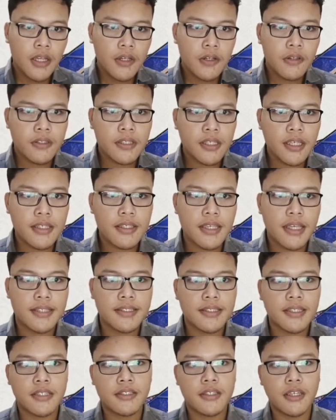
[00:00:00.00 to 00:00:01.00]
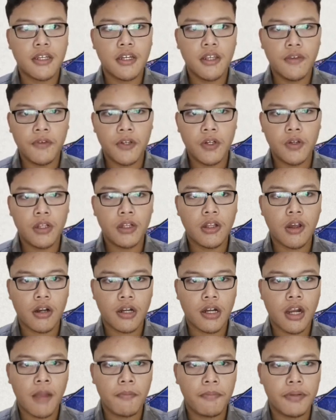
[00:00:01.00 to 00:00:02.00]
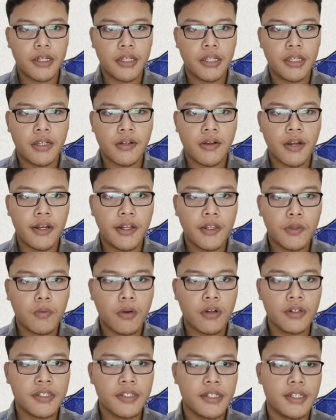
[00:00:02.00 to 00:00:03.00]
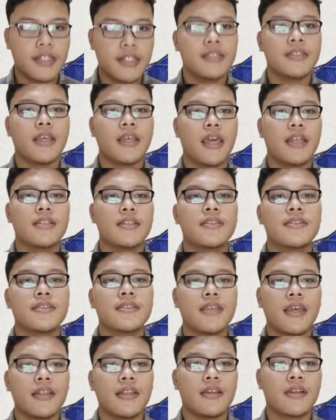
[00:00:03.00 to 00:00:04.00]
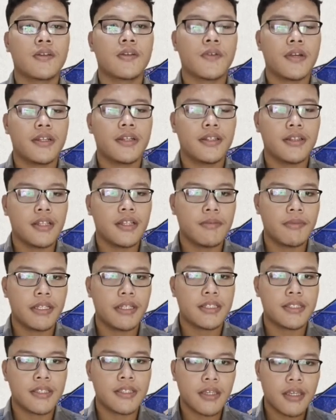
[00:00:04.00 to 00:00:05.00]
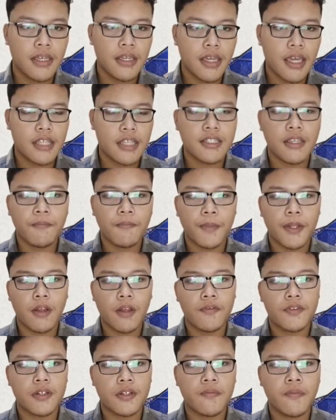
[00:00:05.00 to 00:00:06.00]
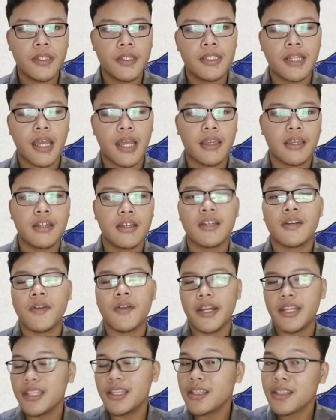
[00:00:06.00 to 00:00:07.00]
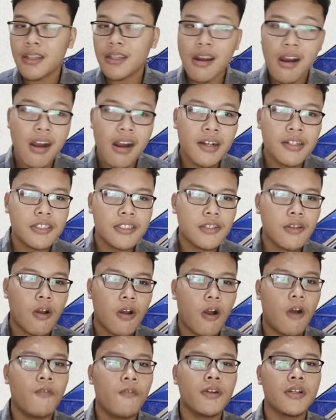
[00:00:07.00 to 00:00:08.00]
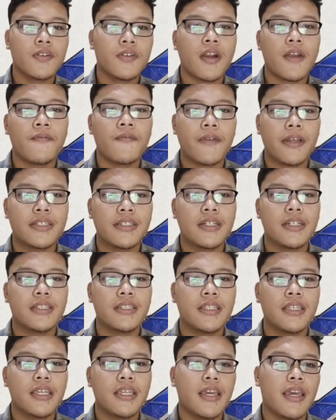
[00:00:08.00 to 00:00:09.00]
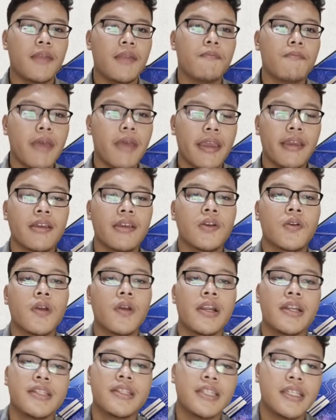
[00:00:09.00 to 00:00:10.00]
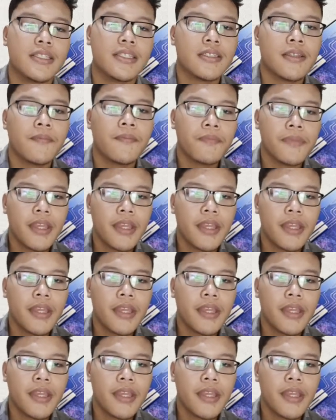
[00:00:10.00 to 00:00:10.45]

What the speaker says: Duties assess individual or company credit worthiness and set credit limits. Example of service like a credit cards, overdraft facility, and bank guarantees.